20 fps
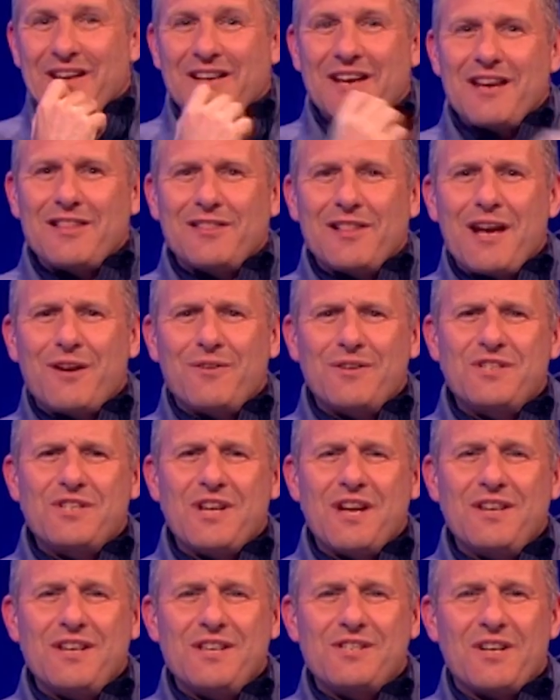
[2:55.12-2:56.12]
Keith Langridge
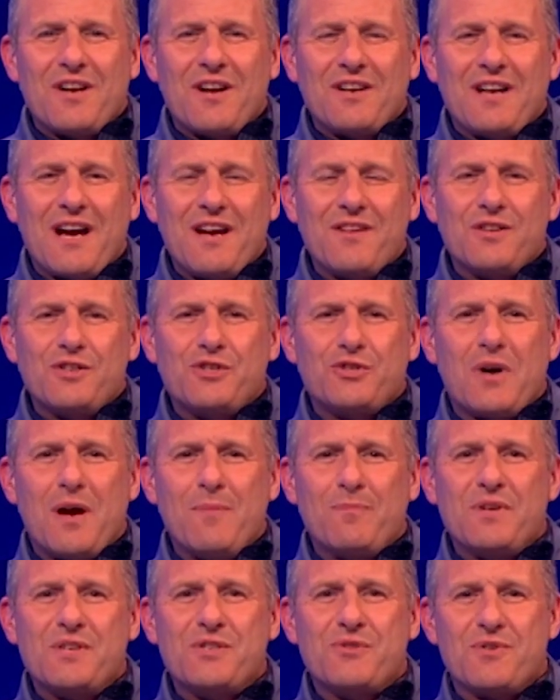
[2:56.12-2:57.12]
said, is it OK that
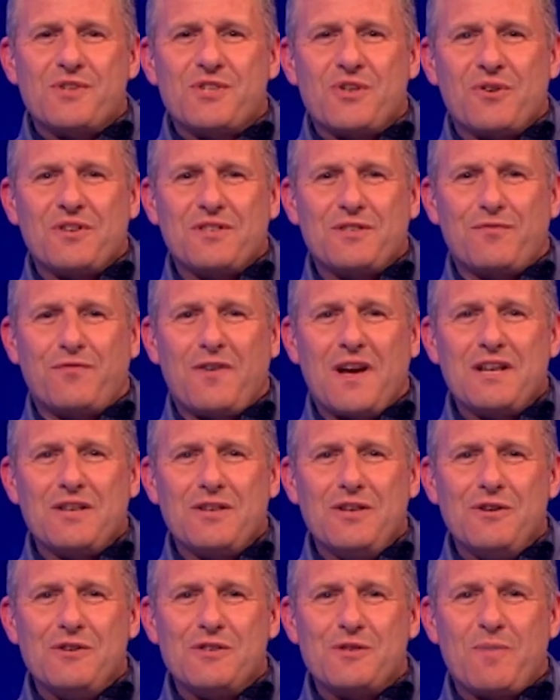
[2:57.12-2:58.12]
Trump has resorted to fake
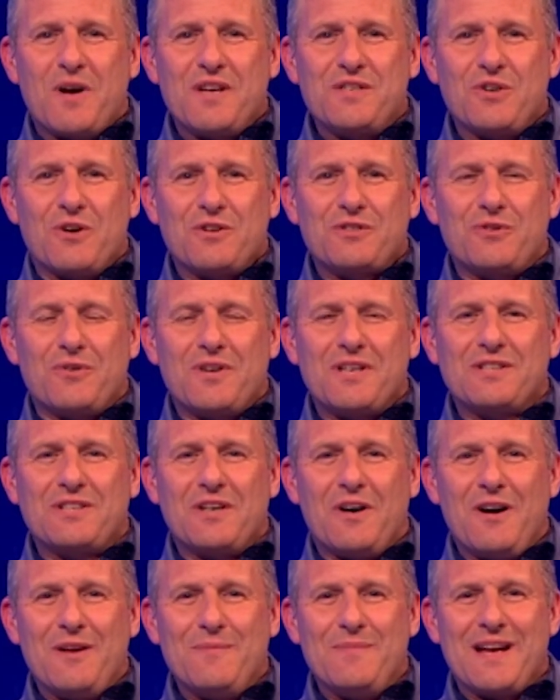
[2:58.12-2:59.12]
news by doctoring
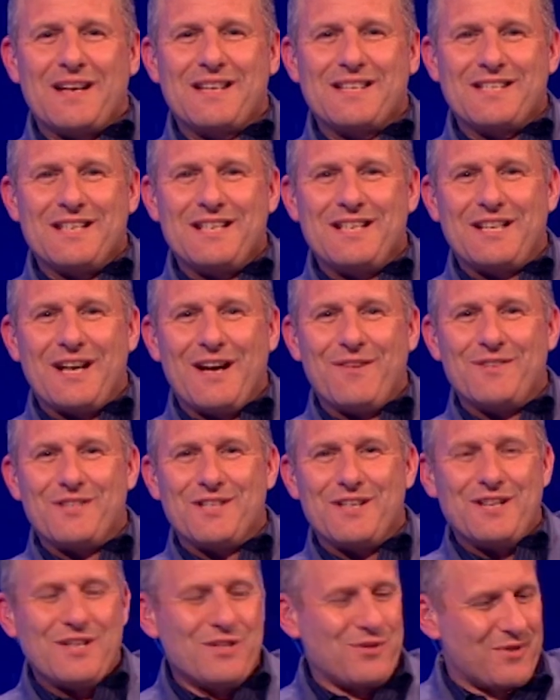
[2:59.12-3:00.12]
Time magazine covers
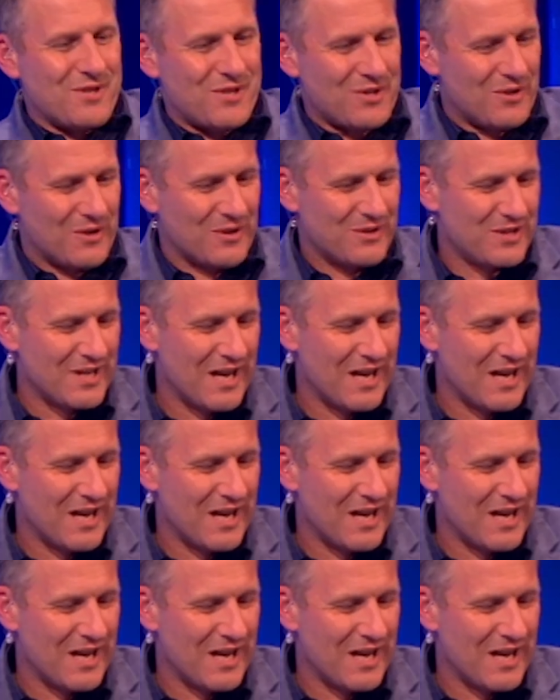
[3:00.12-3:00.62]
in his resorts?